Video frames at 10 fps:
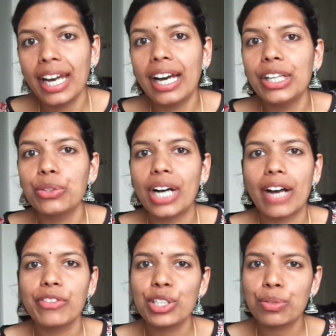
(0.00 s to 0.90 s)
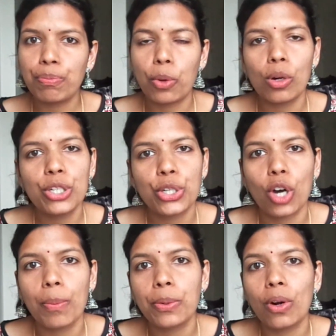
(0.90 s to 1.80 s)
you have this small
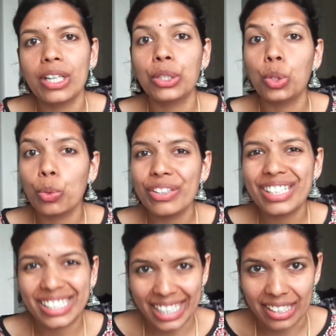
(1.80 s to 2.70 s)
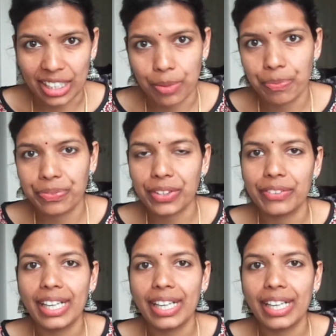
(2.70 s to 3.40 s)
shop called Goan Dairy, right?